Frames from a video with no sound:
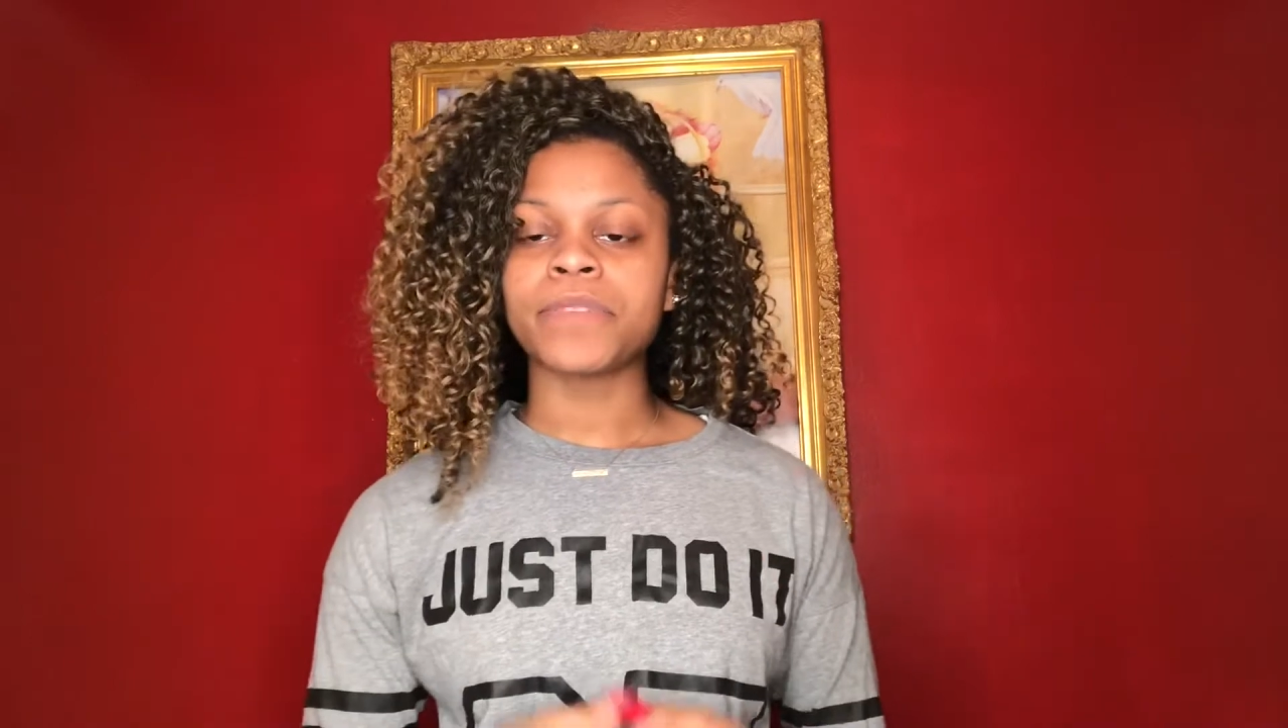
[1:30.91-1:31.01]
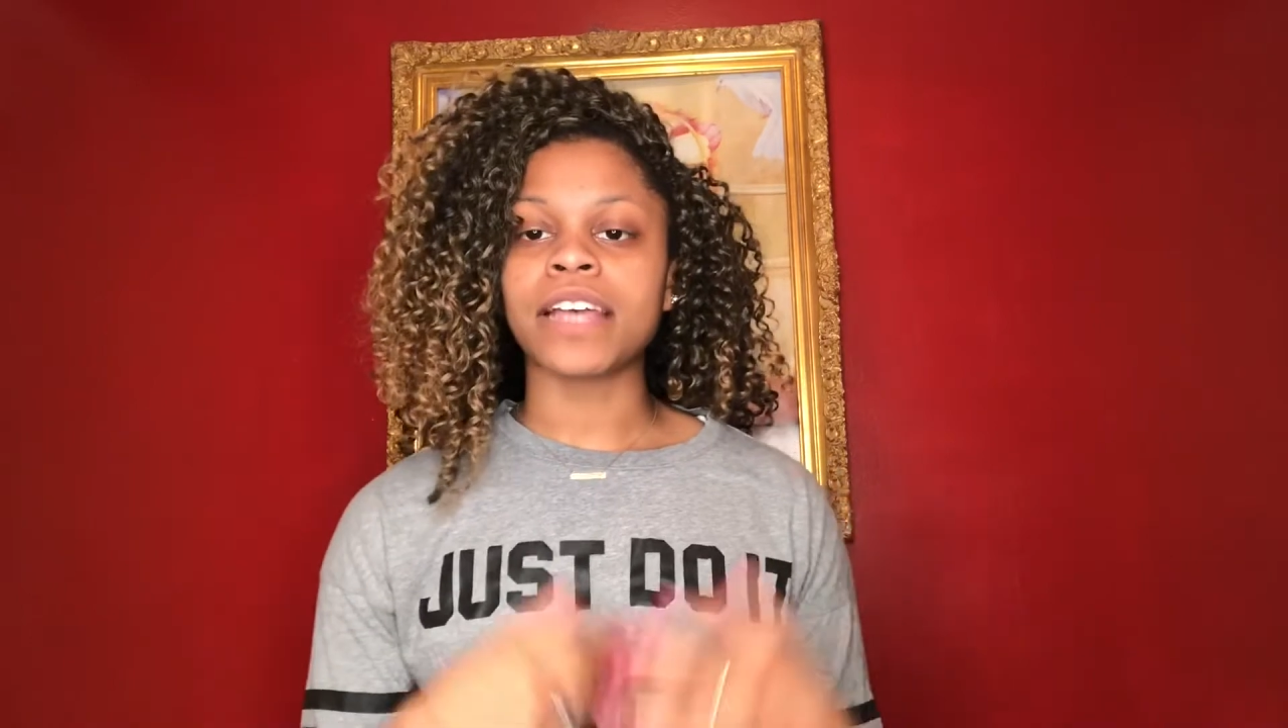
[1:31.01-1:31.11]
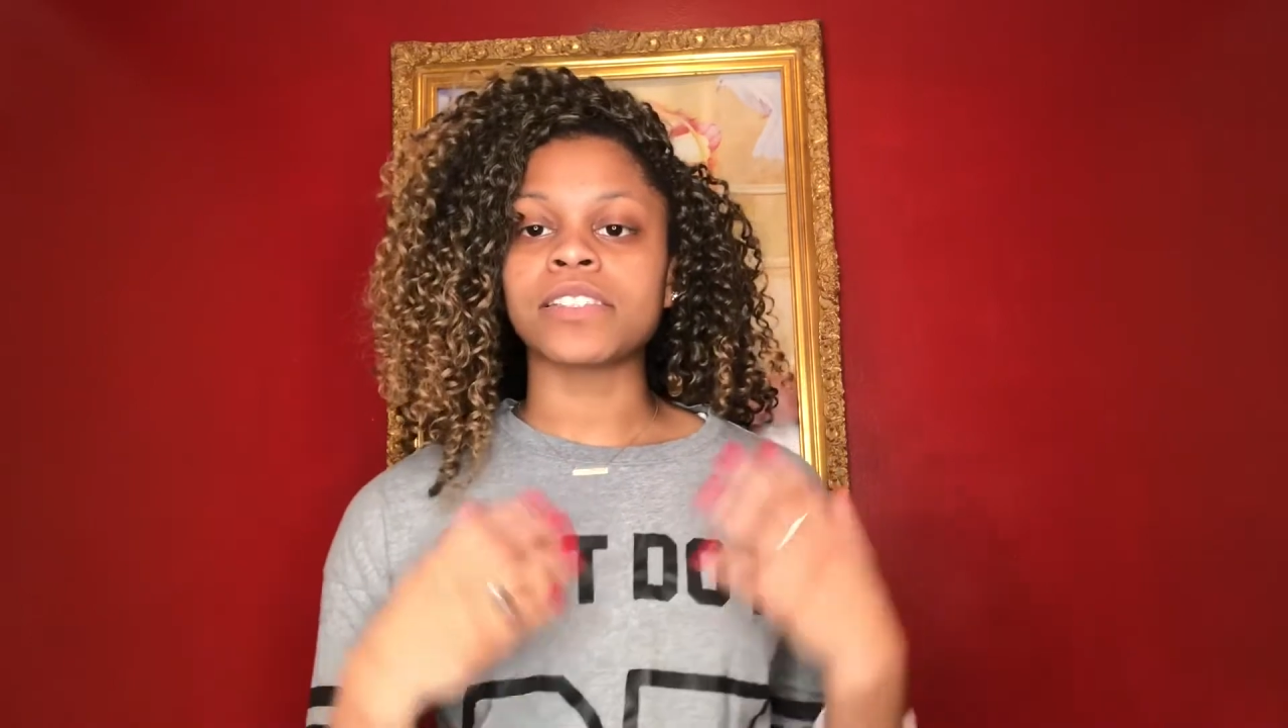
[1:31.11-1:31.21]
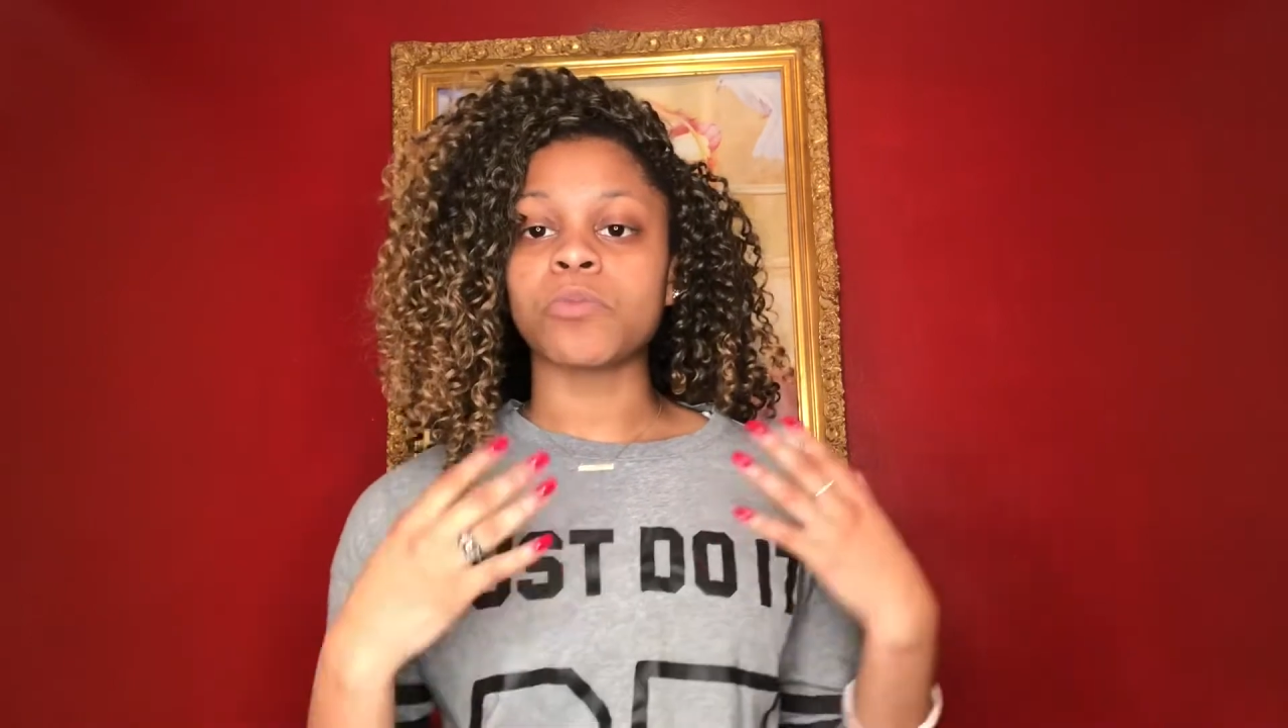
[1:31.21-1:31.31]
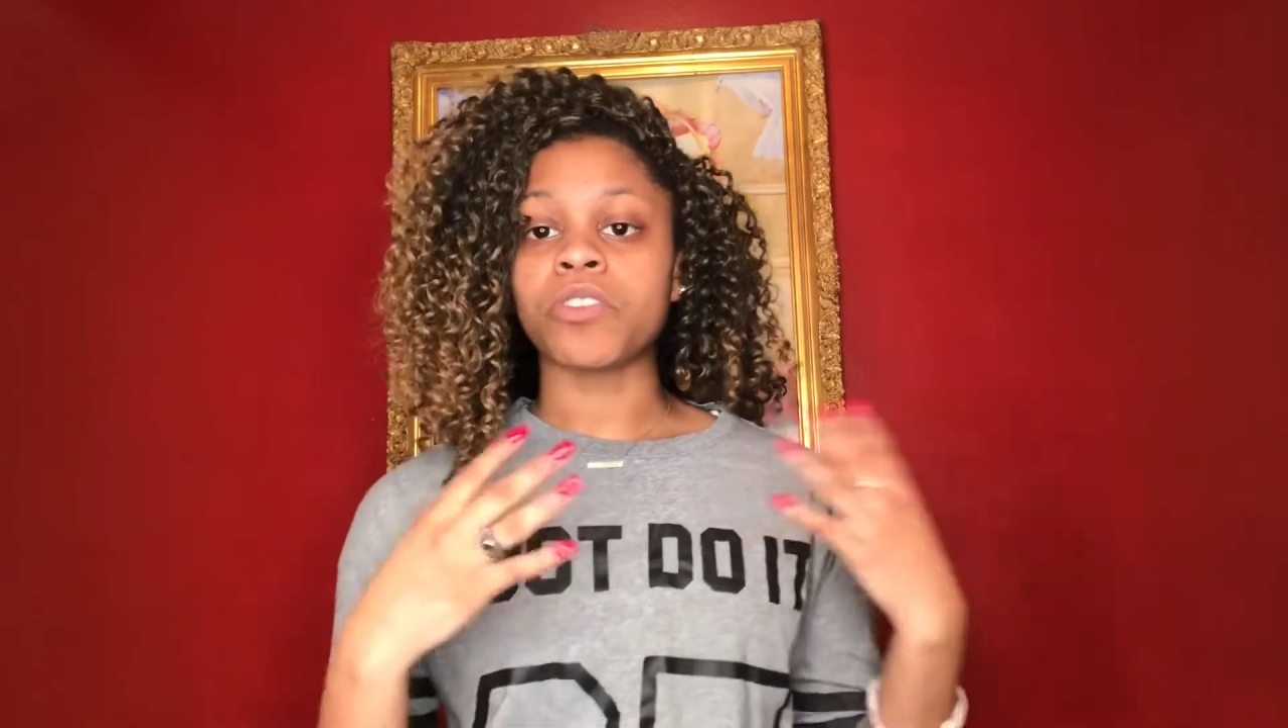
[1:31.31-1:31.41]

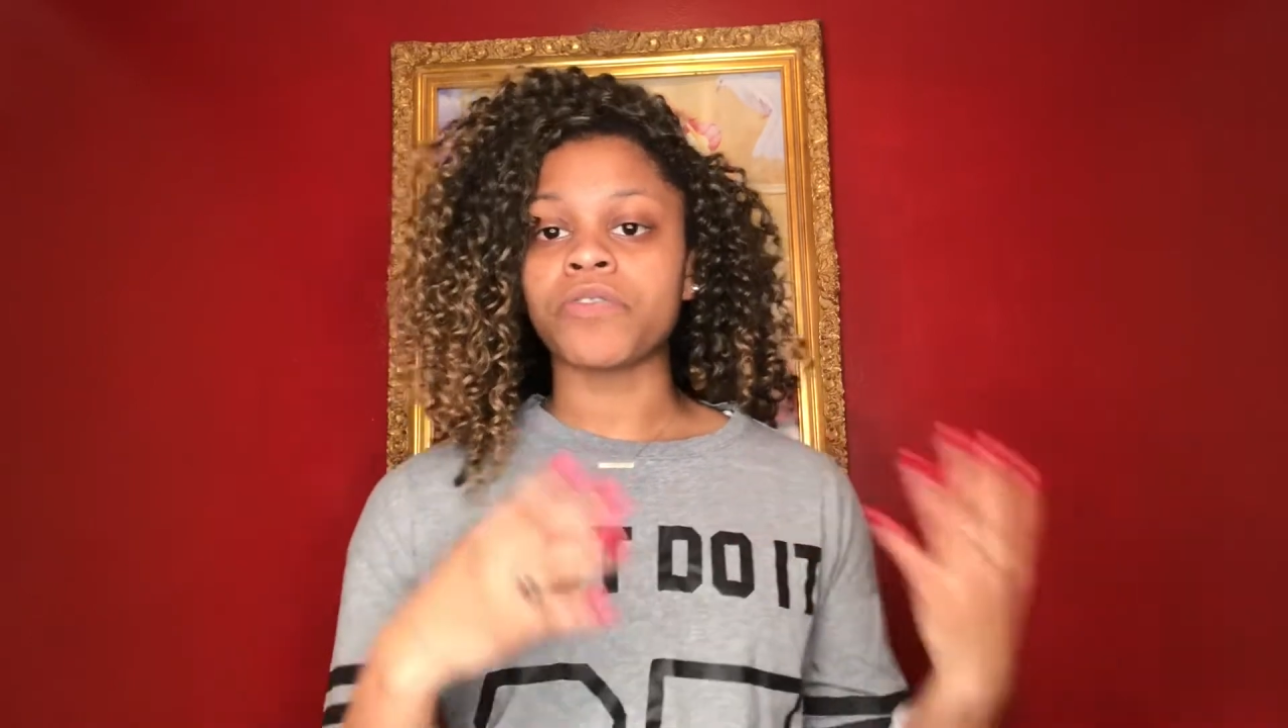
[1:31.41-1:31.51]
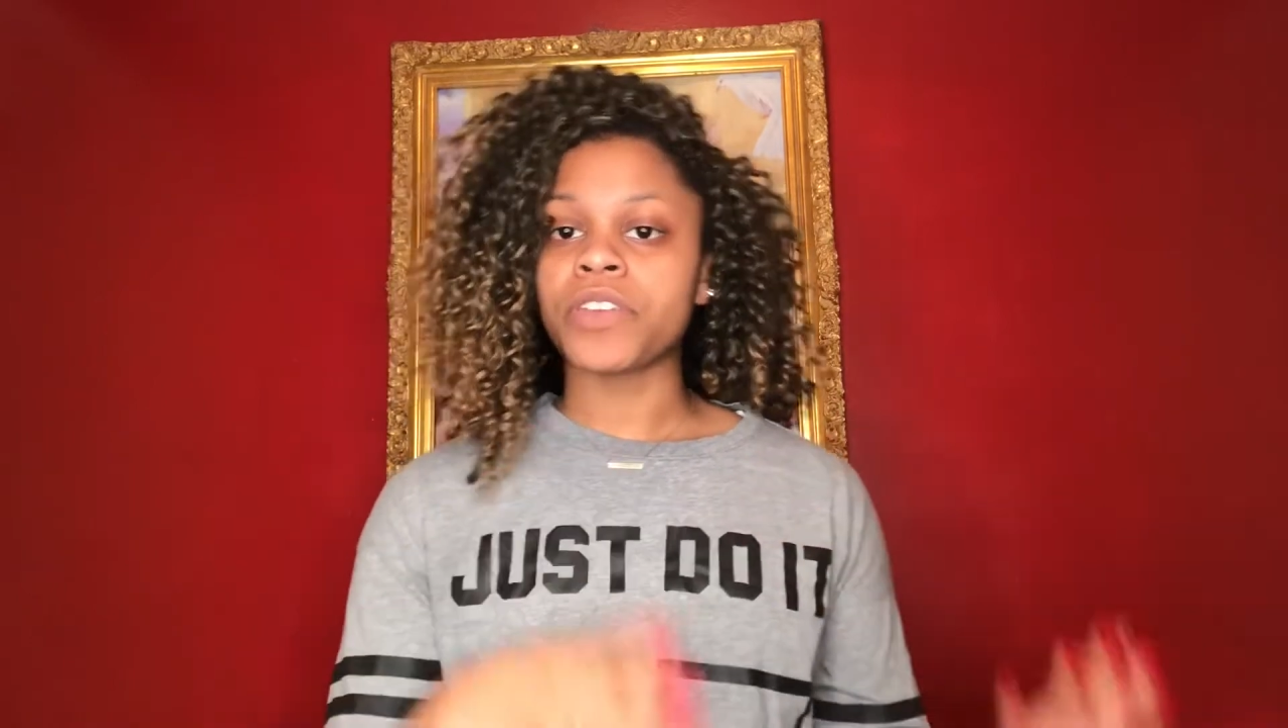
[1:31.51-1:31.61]
how someone